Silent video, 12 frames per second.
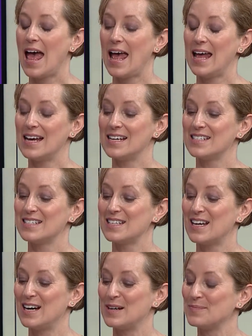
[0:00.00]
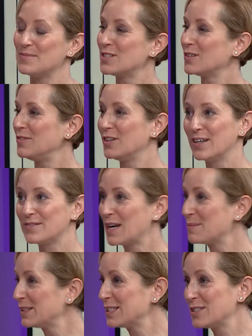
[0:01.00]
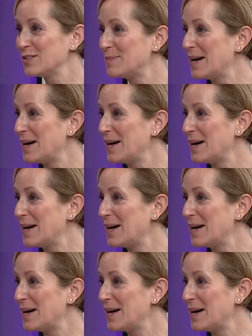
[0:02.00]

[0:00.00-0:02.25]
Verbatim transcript: And um, so if you don't have time to listen to a